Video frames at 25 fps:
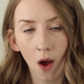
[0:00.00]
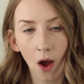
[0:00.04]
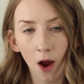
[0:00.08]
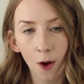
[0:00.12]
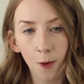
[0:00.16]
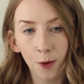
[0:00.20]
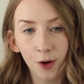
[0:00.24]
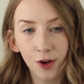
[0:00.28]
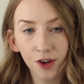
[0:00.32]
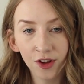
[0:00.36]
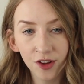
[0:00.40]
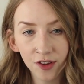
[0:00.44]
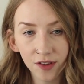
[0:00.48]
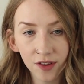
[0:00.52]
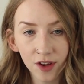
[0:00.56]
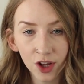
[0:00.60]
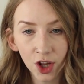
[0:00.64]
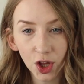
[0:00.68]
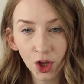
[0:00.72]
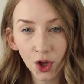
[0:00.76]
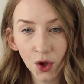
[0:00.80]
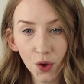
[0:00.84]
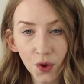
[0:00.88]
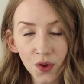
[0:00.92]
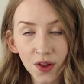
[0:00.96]
I would
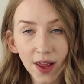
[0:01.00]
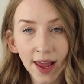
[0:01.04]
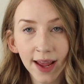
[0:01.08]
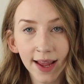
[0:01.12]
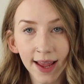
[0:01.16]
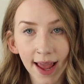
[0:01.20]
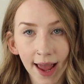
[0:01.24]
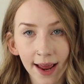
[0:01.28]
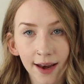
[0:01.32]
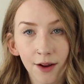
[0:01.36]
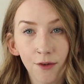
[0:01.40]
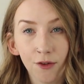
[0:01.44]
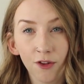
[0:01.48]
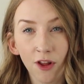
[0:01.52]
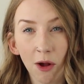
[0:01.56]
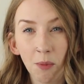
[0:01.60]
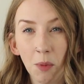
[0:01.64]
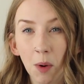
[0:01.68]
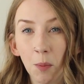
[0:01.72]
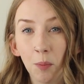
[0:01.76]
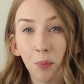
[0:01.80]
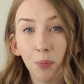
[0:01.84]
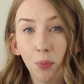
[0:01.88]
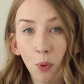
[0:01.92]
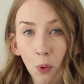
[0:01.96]
use it again if
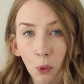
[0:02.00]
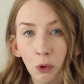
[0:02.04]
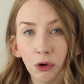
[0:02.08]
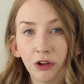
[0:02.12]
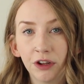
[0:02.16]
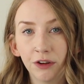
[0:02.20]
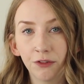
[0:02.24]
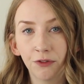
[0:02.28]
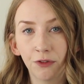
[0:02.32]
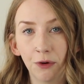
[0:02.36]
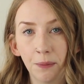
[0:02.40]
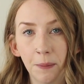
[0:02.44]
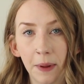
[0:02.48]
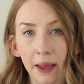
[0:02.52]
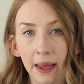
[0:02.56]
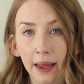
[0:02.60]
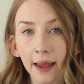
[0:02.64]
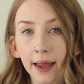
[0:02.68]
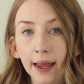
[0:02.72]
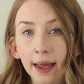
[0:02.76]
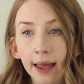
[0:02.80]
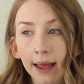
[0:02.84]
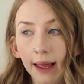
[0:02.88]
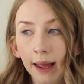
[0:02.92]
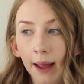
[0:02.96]
someone bought it for
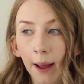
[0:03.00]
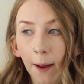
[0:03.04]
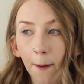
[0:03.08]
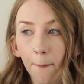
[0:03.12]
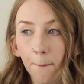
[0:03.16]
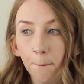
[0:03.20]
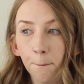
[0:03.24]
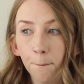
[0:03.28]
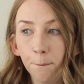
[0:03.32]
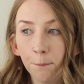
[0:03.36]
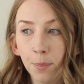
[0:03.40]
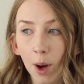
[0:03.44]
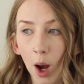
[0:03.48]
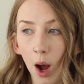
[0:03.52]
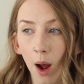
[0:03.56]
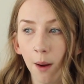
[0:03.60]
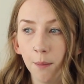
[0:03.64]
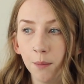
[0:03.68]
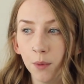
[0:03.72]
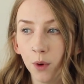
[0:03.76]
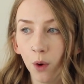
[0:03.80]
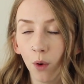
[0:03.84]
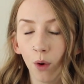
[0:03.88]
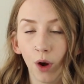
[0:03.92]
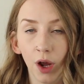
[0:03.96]
me, but
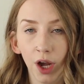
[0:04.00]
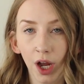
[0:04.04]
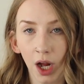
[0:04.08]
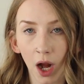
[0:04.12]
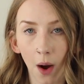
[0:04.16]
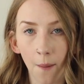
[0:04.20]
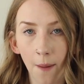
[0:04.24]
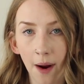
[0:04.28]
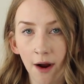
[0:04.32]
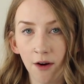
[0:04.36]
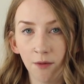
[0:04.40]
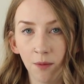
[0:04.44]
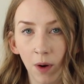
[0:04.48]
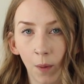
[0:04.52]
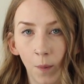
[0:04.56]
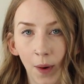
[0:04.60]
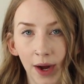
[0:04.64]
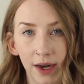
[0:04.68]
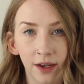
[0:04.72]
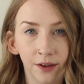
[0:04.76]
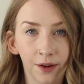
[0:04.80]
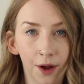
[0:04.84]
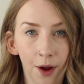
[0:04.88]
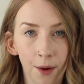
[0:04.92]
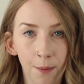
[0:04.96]
I'm not going to go out of my
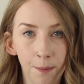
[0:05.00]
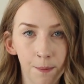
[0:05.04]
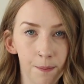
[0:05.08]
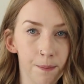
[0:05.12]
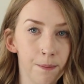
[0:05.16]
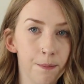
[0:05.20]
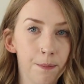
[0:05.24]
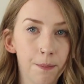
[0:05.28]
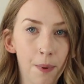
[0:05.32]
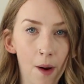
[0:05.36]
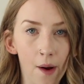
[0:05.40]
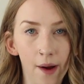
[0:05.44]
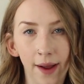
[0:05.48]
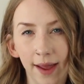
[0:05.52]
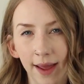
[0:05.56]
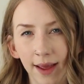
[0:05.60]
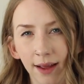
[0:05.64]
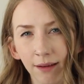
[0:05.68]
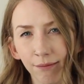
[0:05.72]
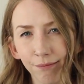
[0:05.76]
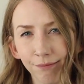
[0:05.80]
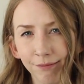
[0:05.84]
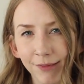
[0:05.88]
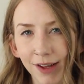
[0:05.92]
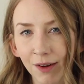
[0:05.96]
way to go buy
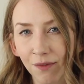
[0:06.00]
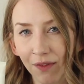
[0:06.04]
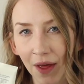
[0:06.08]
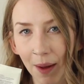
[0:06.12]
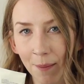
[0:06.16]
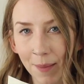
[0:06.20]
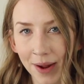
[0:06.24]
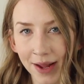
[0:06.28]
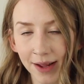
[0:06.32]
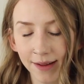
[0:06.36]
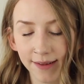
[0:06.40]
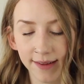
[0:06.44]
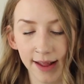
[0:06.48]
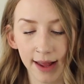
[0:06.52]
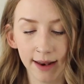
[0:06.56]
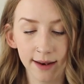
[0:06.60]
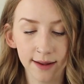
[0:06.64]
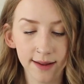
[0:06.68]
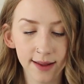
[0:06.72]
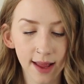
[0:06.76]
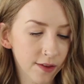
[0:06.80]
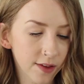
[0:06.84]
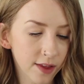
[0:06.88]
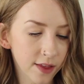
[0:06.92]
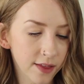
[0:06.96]
it, if that makes sense.